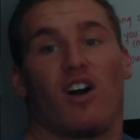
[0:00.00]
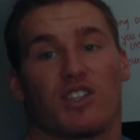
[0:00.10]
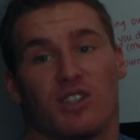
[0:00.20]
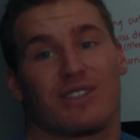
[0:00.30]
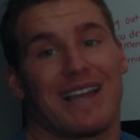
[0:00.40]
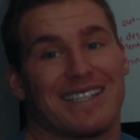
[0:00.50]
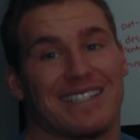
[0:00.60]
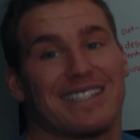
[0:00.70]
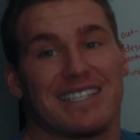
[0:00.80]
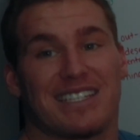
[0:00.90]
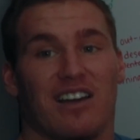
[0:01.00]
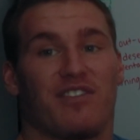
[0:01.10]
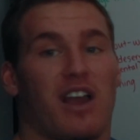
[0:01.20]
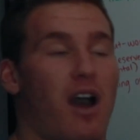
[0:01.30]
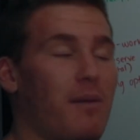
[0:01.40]
also ties into
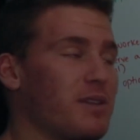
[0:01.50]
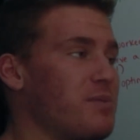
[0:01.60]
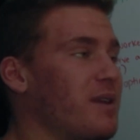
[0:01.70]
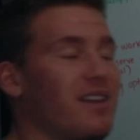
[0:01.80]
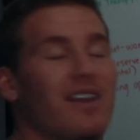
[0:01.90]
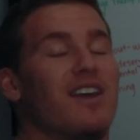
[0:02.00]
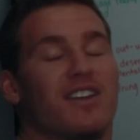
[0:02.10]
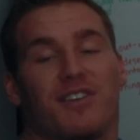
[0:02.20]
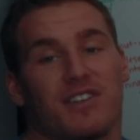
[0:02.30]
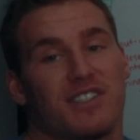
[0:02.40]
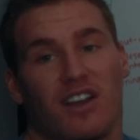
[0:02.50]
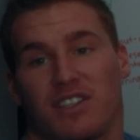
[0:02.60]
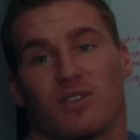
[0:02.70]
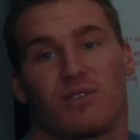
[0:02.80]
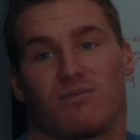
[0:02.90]
self-accomplishment. Your
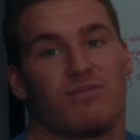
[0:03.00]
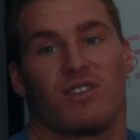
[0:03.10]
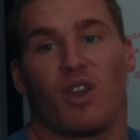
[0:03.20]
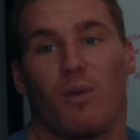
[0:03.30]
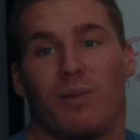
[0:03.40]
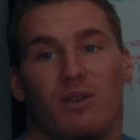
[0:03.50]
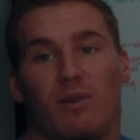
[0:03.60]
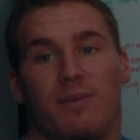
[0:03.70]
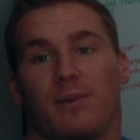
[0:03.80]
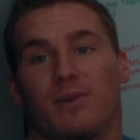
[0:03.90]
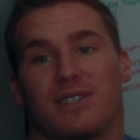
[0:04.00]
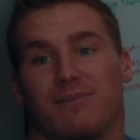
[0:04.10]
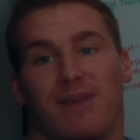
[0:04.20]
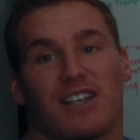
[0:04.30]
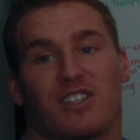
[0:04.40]
results, nobody will be able to
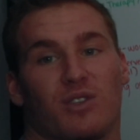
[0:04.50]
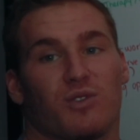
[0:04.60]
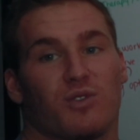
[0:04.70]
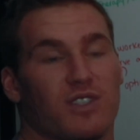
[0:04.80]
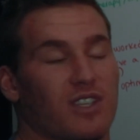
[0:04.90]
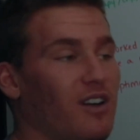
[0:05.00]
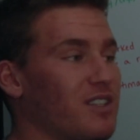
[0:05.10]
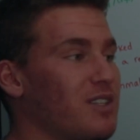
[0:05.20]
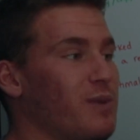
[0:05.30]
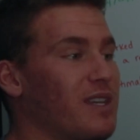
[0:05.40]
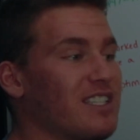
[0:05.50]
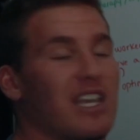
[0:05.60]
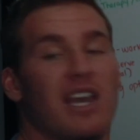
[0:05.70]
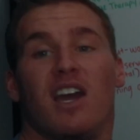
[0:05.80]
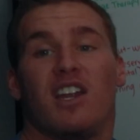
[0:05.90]
match those results,
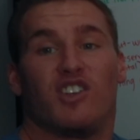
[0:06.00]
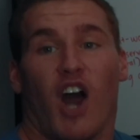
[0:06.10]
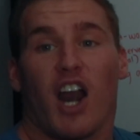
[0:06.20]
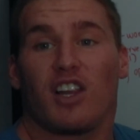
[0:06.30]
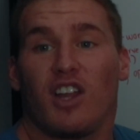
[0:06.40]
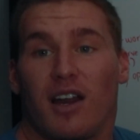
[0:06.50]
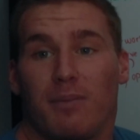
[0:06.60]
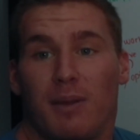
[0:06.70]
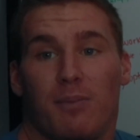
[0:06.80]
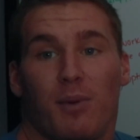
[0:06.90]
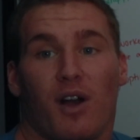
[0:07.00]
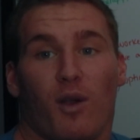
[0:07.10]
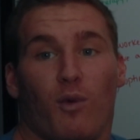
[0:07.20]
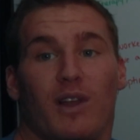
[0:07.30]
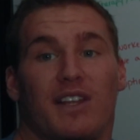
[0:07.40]
because not a lot of people
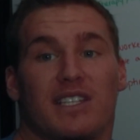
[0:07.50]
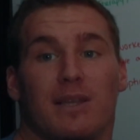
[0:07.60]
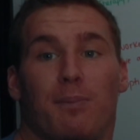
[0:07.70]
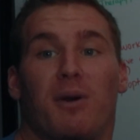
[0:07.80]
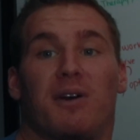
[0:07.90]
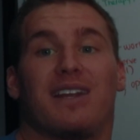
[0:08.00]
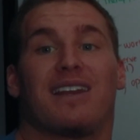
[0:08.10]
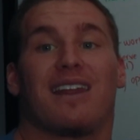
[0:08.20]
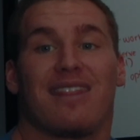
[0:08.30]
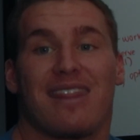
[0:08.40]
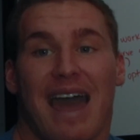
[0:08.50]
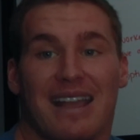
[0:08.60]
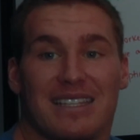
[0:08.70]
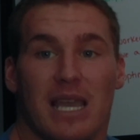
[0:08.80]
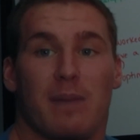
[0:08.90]
are willing to put in
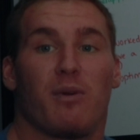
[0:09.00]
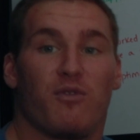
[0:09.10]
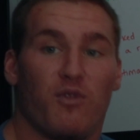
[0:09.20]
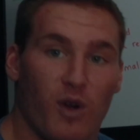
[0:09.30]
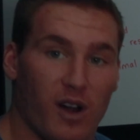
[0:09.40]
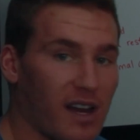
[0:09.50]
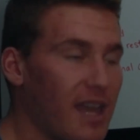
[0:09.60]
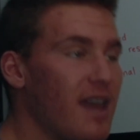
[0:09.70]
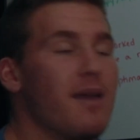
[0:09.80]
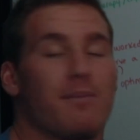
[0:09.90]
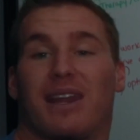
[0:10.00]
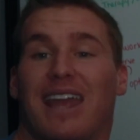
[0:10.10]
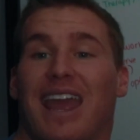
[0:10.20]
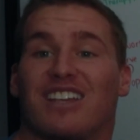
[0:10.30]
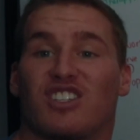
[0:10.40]
that type of work. But I
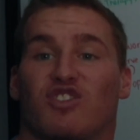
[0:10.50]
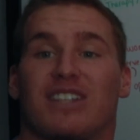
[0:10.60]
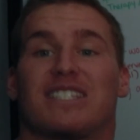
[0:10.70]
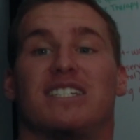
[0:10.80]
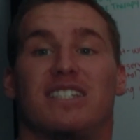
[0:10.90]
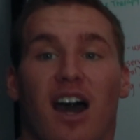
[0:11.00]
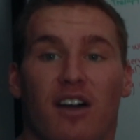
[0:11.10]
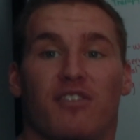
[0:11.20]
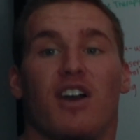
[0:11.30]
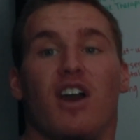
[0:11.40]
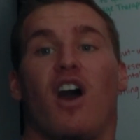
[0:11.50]
can't stress enough